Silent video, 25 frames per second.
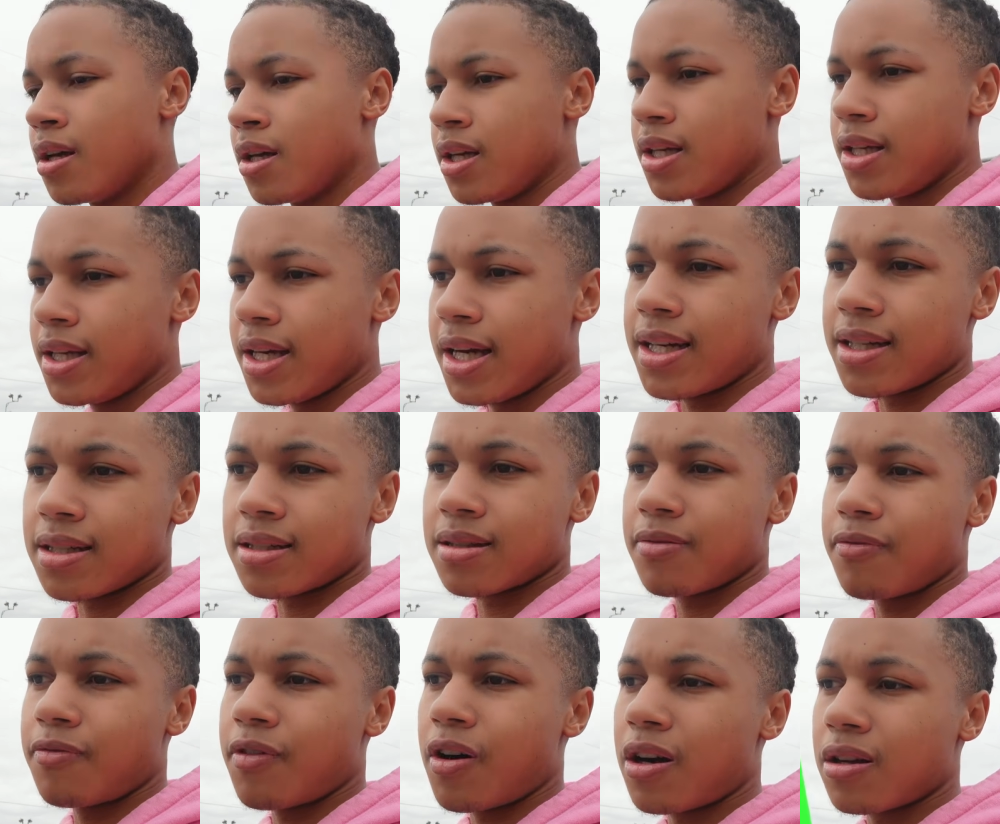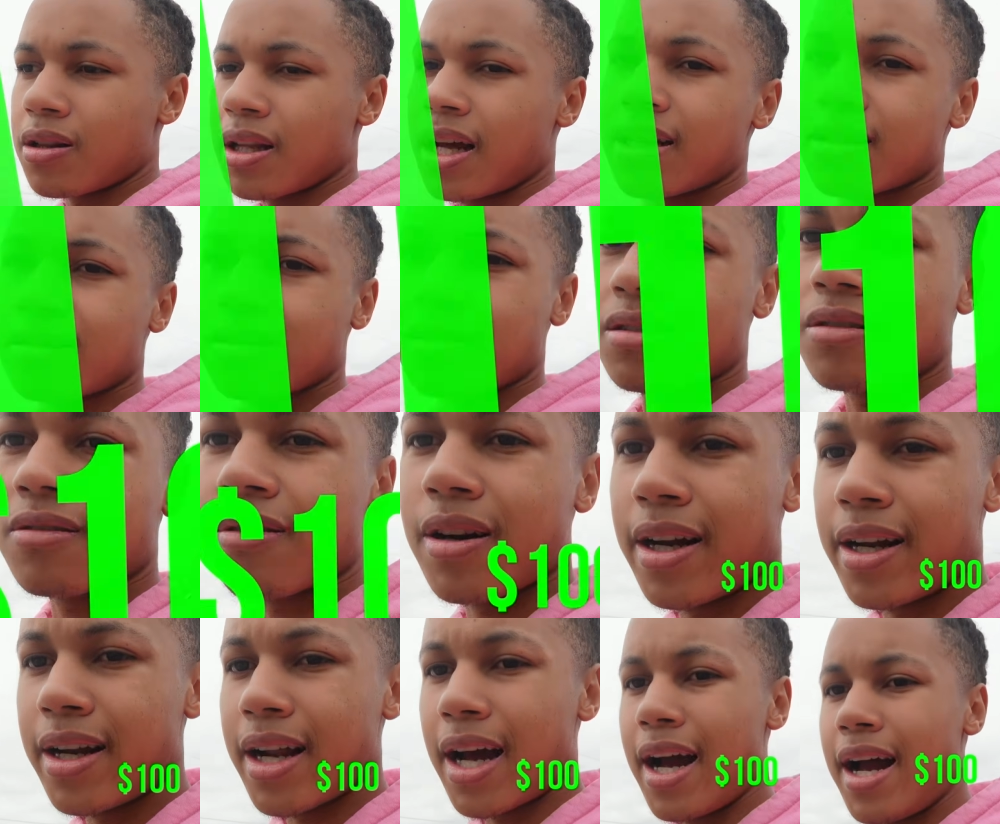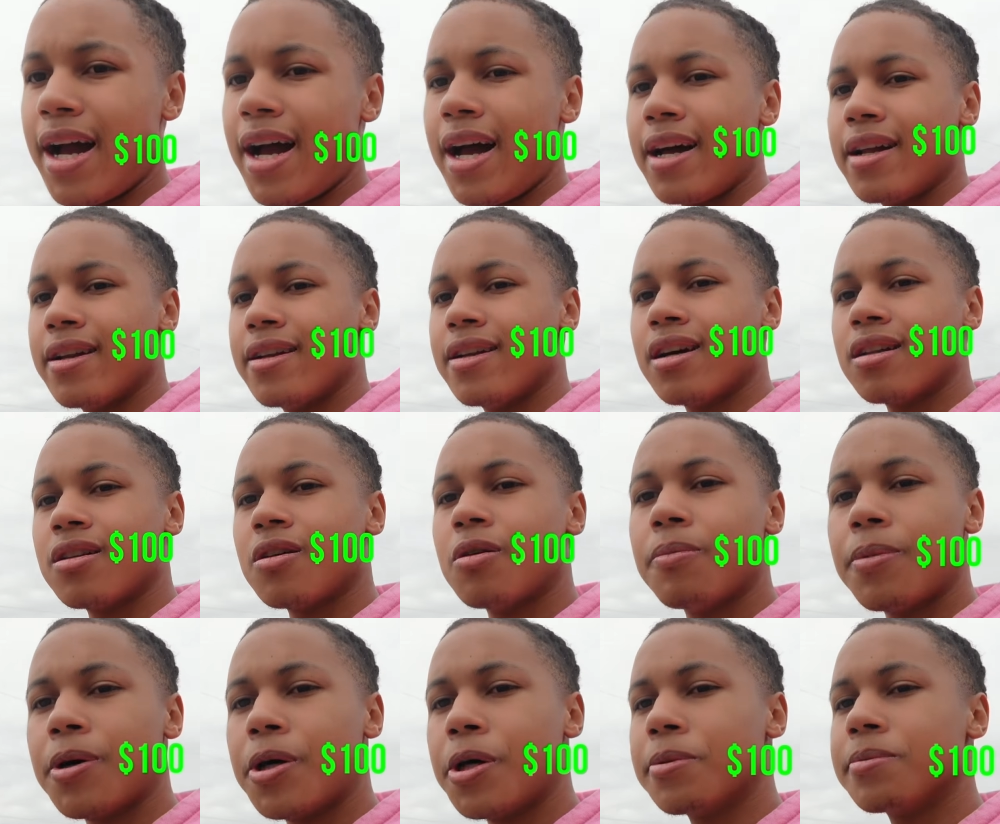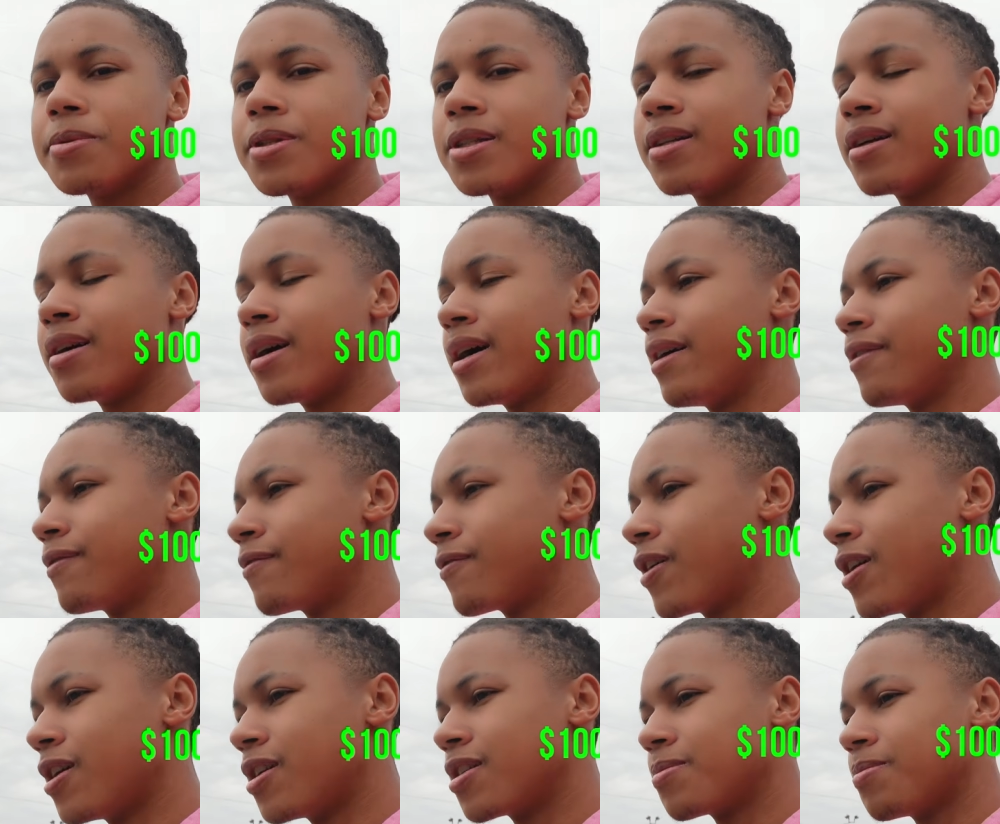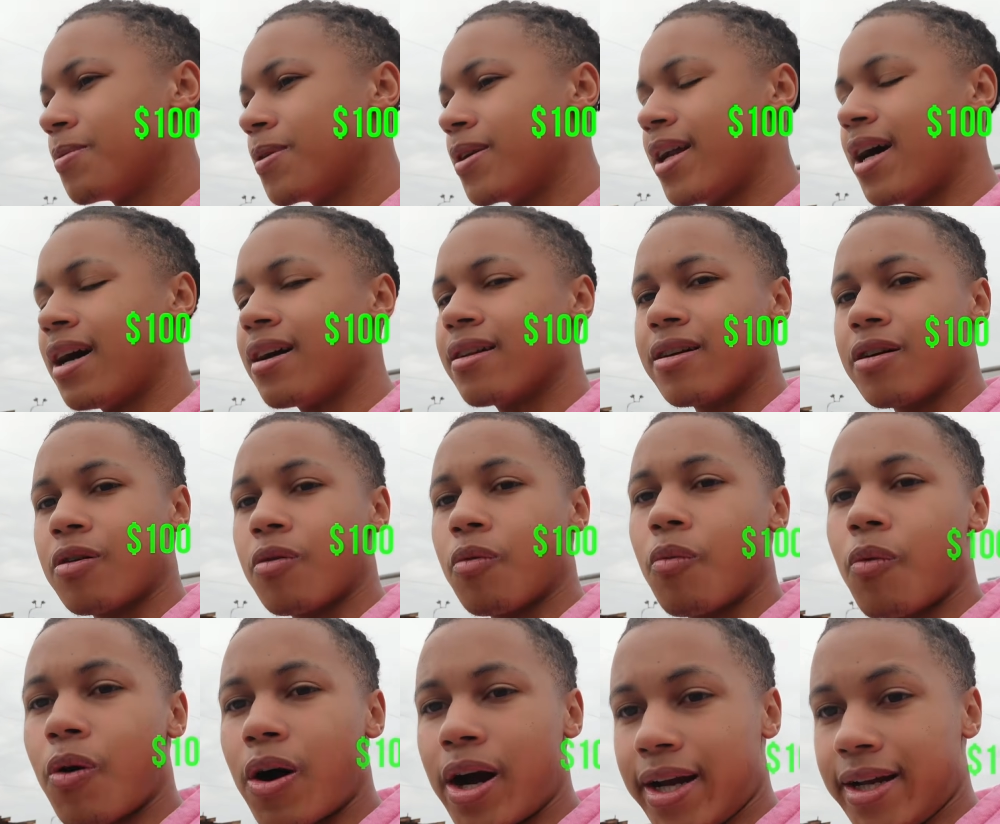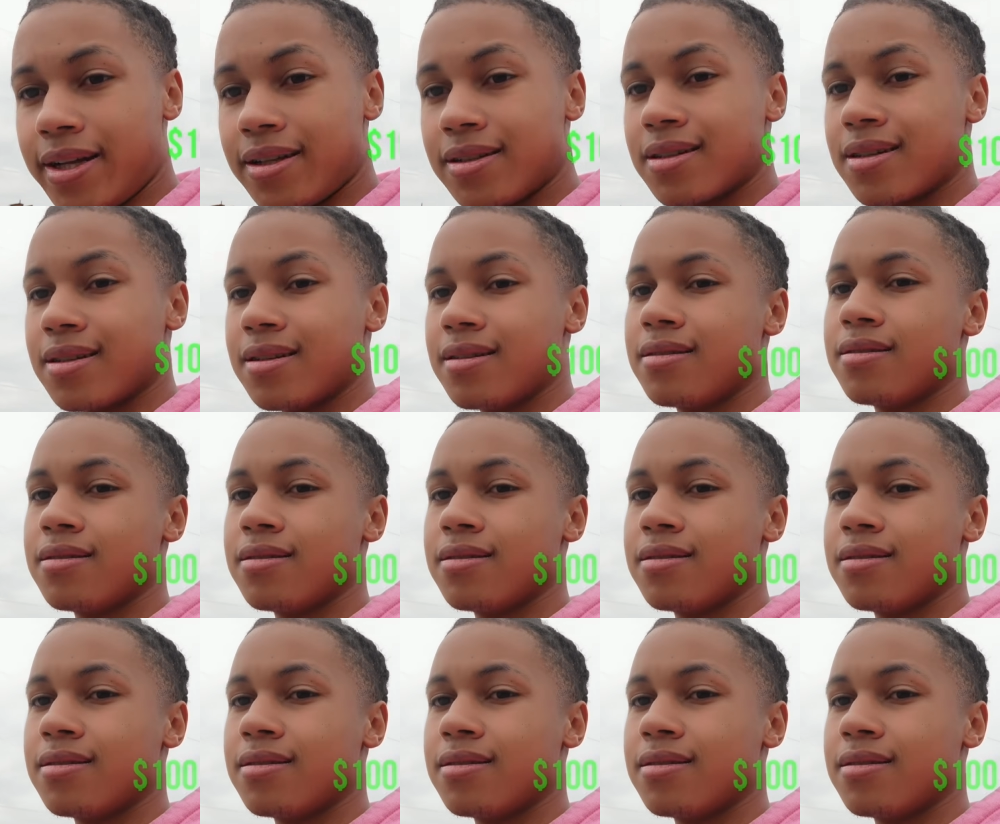Yes, fog lights look great. I had yellow bulbs in there at first, but now they're white.